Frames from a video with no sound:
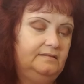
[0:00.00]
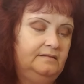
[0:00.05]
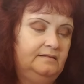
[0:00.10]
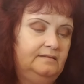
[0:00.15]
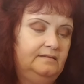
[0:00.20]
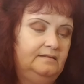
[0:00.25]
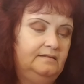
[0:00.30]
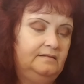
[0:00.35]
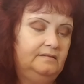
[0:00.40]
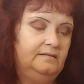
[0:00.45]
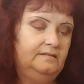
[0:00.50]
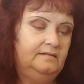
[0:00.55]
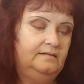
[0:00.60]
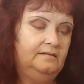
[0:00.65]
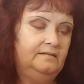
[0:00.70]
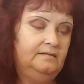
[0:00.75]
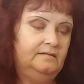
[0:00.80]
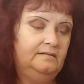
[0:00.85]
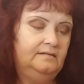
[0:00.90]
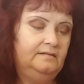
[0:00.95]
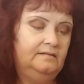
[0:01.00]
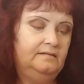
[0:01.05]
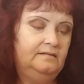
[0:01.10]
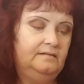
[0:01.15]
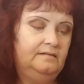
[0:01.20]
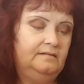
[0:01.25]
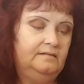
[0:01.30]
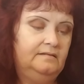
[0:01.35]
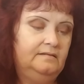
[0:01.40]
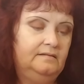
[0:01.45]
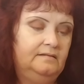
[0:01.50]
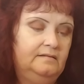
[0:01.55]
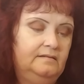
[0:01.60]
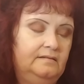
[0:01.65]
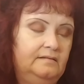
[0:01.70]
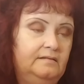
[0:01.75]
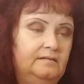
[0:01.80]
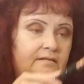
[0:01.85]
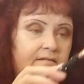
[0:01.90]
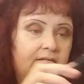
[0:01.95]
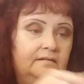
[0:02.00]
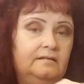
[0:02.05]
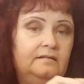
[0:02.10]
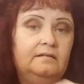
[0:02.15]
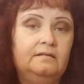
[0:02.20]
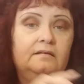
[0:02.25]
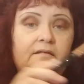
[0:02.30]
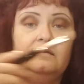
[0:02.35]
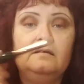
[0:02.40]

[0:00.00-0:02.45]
(silence)